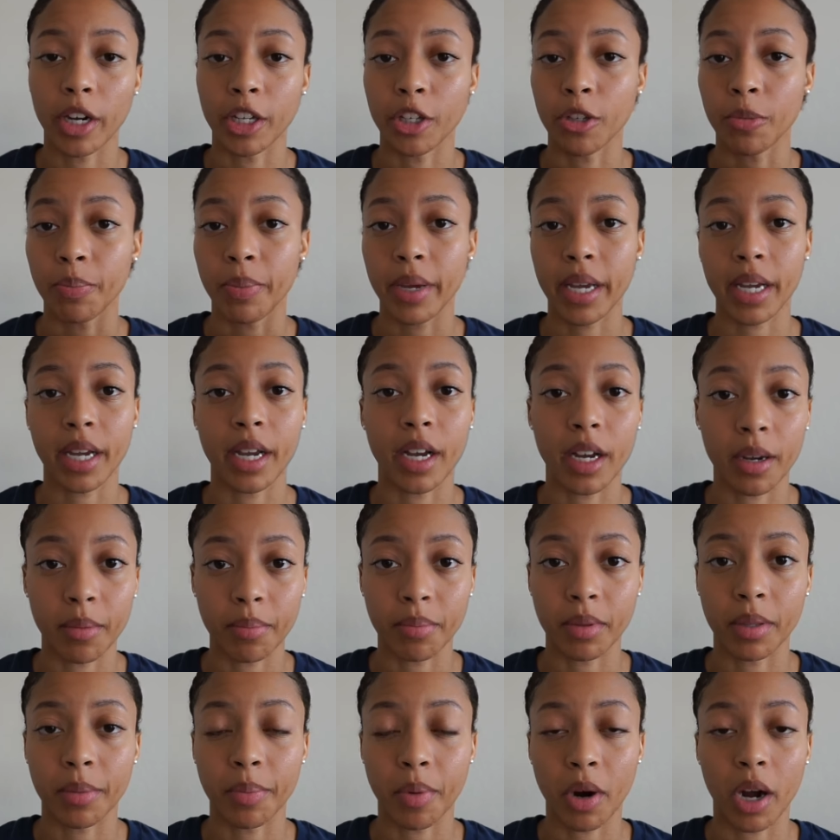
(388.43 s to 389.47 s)
where you pick
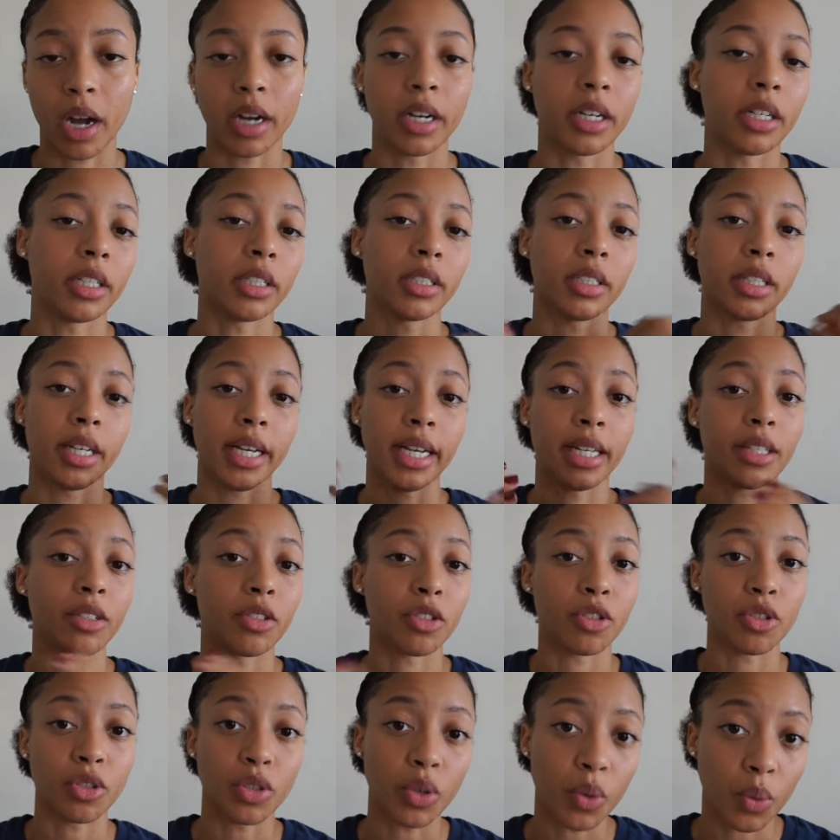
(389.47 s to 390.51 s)
up the product in
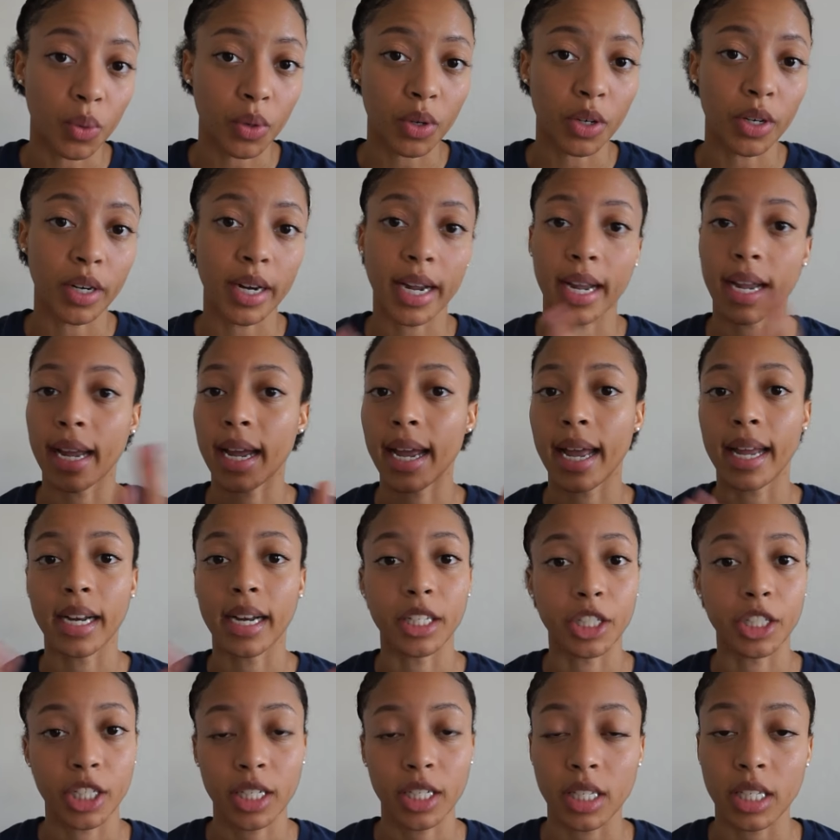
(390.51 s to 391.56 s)
store at
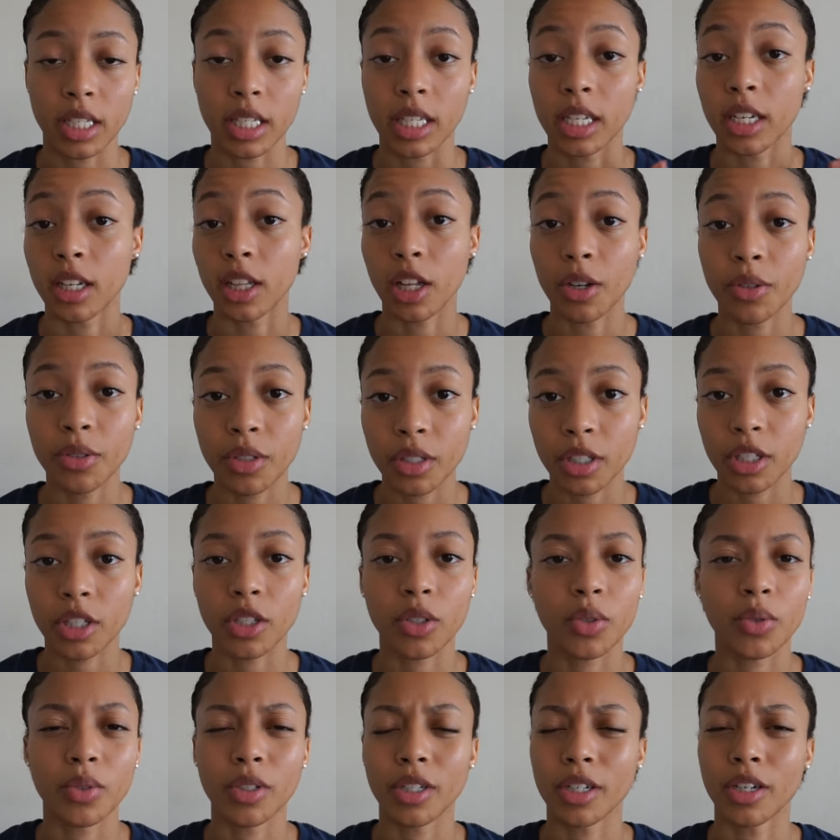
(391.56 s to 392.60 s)
a G N C close to
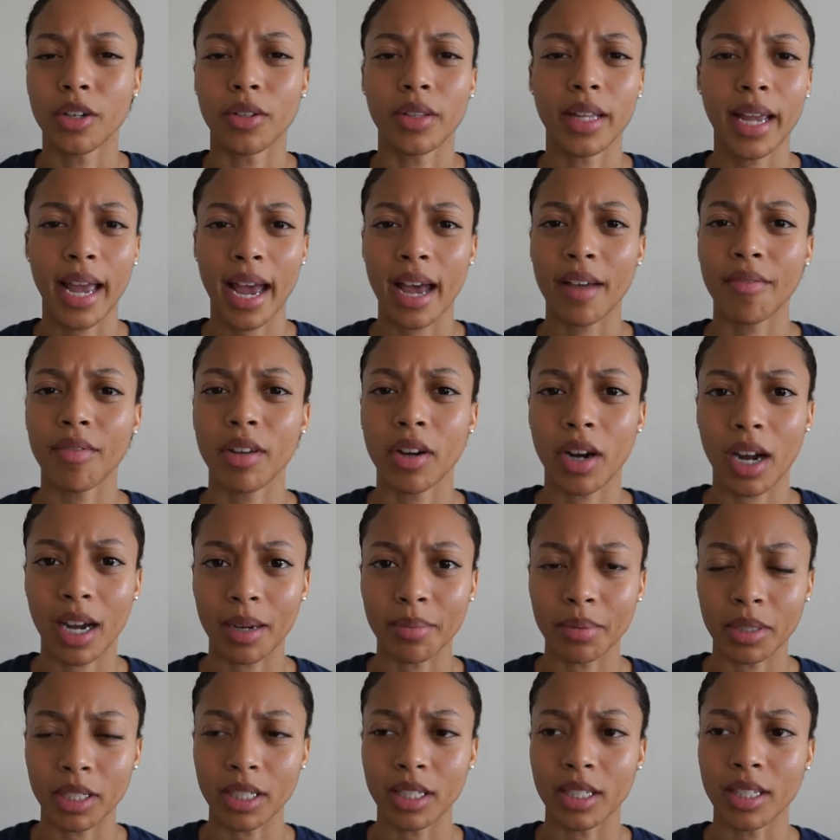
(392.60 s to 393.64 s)
you. You know, they have their
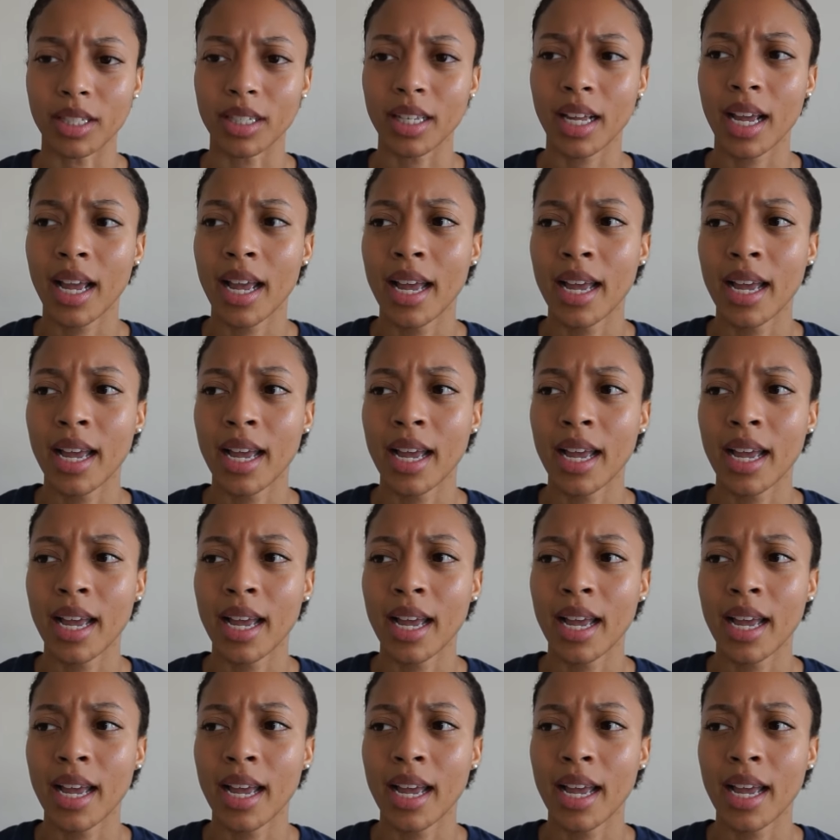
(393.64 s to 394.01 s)
options.